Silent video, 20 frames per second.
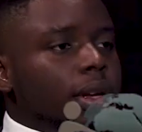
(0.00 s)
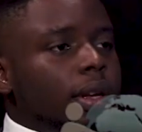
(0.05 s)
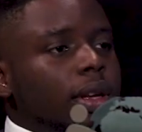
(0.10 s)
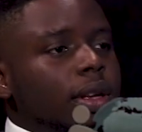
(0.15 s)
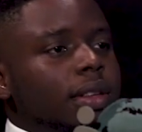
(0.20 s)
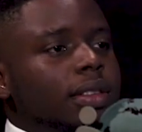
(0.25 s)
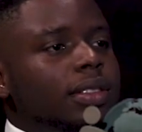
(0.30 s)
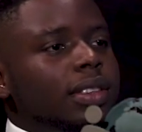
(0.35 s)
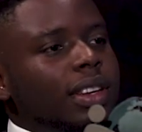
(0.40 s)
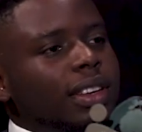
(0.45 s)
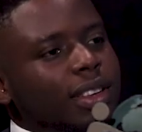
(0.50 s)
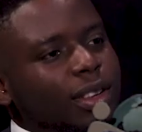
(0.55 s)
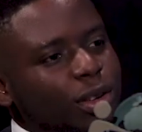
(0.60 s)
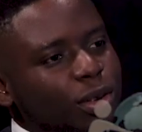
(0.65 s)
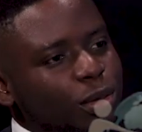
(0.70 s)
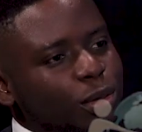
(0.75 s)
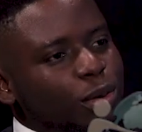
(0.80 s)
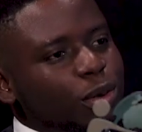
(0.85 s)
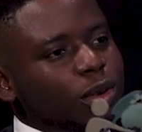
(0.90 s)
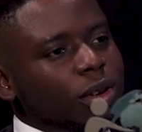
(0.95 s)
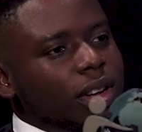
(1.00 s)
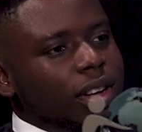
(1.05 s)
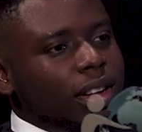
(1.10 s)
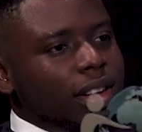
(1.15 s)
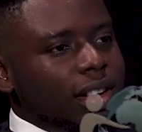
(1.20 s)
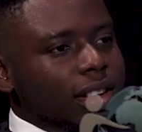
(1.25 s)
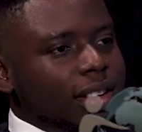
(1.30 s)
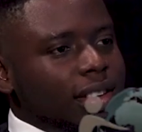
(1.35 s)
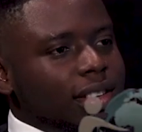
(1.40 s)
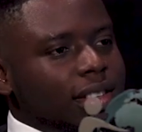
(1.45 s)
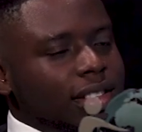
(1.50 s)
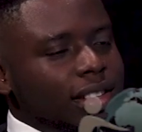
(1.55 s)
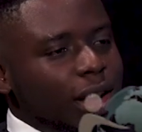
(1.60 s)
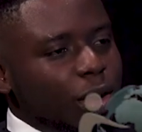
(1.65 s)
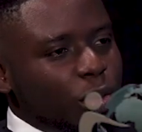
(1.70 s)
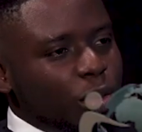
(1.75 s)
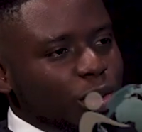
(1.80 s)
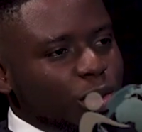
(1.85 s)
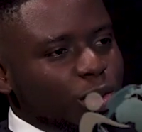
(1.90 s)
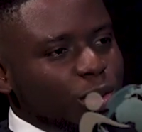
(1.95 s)
Salihu uh,
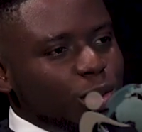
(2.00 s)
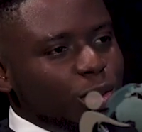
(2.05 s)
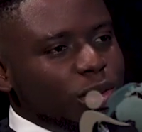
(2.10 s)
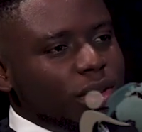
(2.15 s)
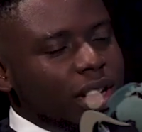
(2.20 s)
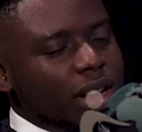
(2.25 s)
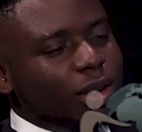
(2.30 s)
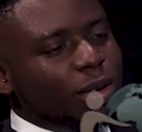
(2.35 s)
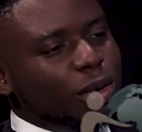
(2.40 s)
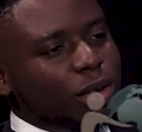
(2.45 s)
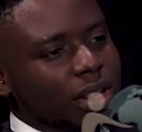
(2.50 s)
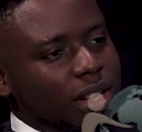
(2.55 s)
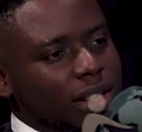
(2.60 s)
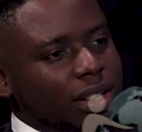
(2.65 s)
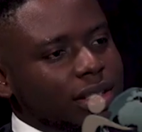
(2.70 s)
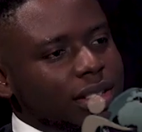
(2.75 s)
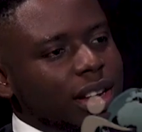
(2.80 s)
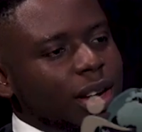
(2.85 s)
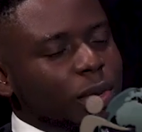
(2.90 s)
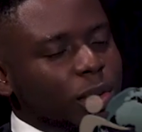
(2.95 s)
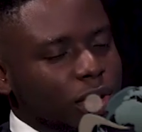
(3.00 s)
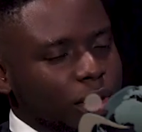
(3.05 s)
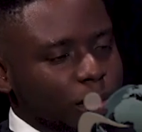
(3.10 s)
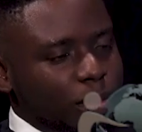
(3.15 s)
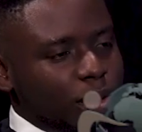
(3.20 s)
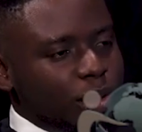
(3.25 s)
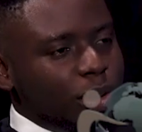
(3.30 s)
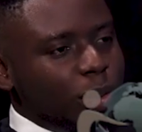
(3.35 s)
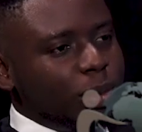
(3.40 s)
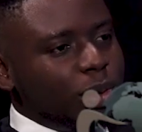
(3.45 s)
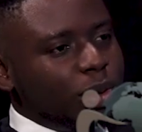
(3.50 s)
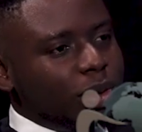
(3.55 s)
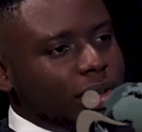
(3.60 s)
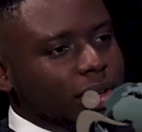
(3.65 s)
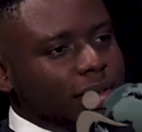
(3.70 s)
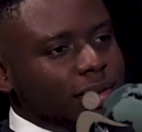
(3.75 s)
Dawisu Tanko Yakasai, welcome to Top Talk.